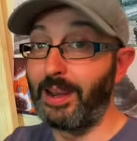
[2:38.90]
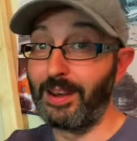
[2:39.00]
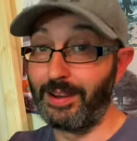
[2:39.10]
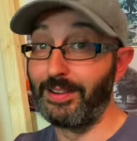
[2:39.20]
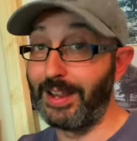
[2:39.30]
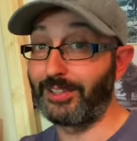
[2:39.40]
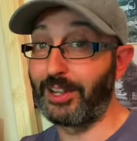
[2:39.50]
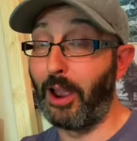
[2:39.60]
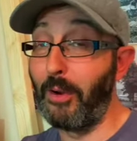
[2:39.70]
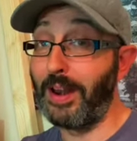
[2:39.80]
let's
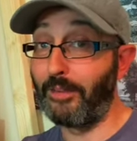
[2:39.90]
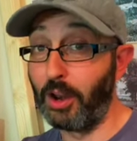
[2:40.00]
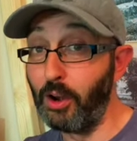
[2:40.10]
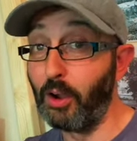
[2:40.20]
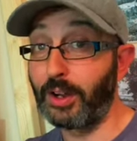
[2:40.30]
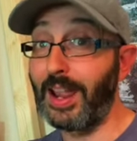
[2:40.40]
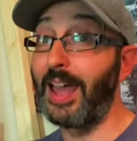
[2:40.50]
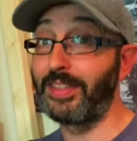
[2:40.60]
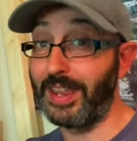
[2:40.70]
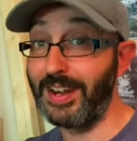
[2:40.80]
go and have a look
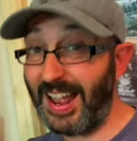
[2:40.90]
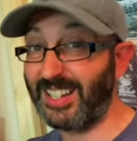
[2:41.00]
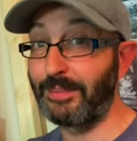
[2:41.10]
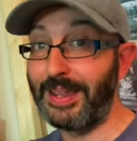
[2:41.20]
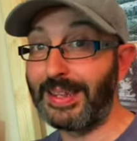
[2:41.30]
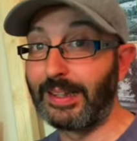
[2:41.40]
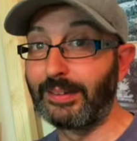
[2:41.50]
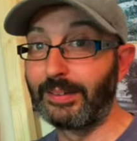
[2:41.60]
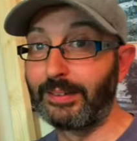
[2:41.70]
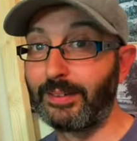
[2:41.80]
at the anatomy
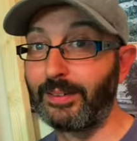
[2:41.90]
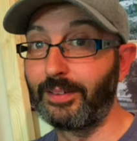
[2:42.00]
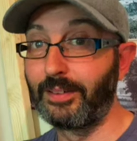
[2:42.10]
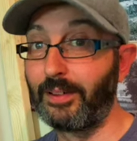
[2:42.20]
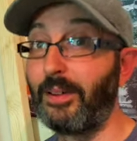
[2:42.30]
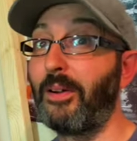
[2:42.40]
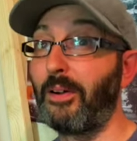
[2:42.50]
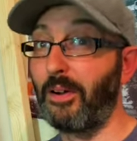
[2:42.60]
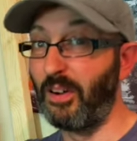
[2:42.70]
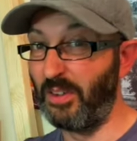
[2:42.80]

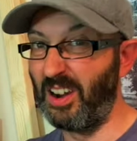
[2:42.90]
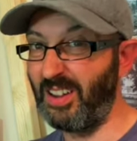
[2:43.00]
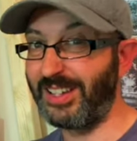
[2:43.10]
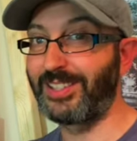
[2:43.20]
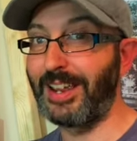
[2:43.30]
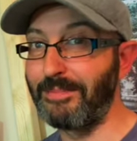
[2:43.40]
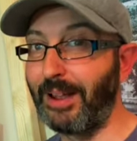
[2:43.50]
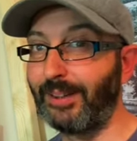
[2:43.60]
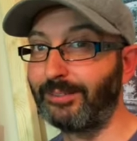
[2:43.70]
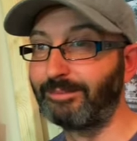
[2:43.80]
of a
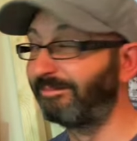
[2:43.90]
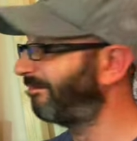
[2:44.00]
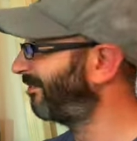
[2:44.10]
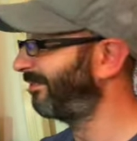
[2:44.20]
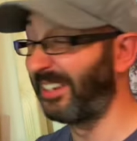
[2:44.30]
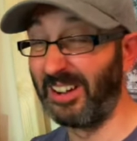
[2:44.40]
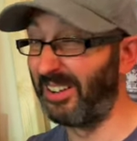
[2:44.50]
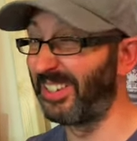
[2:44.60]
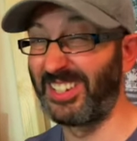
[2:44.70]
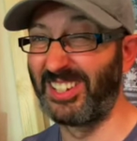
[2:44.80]
lightsaber.
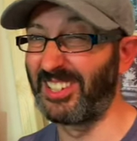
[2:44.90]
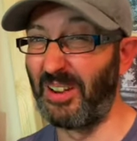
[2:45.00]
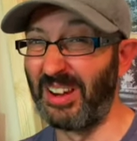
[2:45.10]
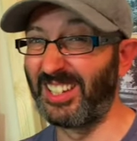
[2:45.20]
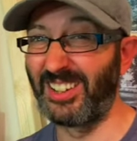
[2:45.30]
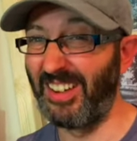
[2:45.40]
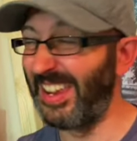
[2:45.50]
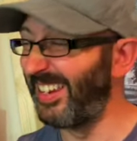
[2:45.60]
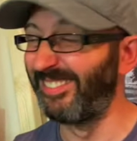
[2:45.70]
Oh, this is so exciting.